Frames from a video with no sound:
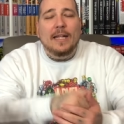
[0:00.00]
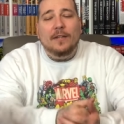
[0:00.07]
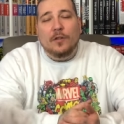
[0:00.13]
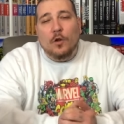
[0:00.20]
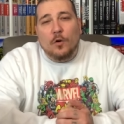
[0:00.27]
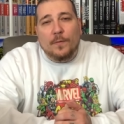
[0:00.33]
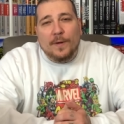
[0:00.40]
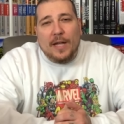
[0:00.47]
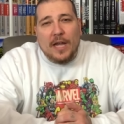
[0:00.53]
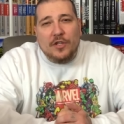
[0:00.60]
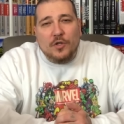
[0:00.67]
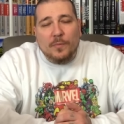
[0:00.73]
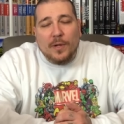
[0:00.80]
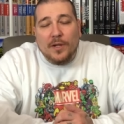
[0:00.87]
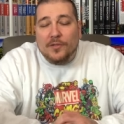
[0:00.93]
hit the
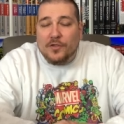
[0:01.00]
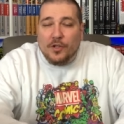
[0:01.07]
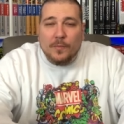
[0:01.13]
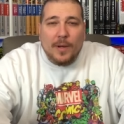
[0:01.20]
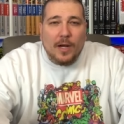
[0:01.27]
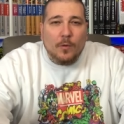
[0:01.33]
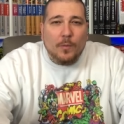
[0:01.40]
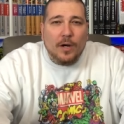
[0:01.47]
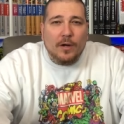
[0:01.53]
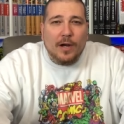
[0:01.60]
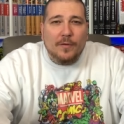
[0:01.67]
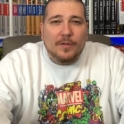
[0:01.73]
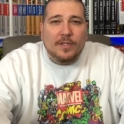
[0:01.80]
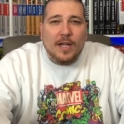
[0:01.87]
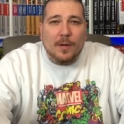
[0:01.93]
notification bell so you're made aware
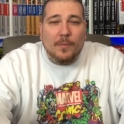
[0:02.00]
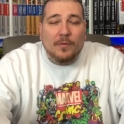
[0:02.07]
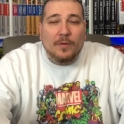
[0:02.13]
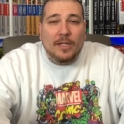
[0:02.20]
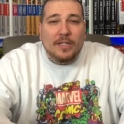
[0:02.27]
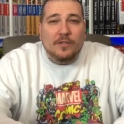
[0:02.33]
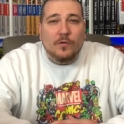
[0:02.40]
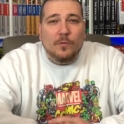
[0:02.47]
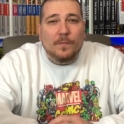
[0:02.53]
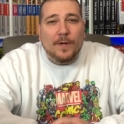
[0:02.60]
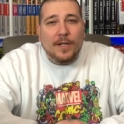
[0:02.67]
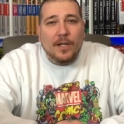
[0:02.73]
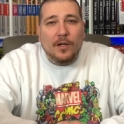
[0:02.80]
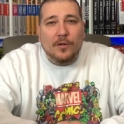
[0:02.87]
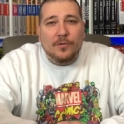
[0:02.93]
every time we release new
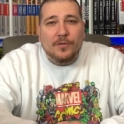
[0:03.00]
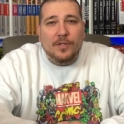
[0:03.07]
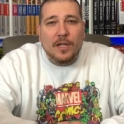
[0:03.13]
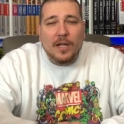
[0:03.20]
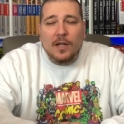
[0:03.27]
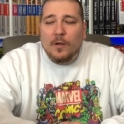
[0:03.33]
videos.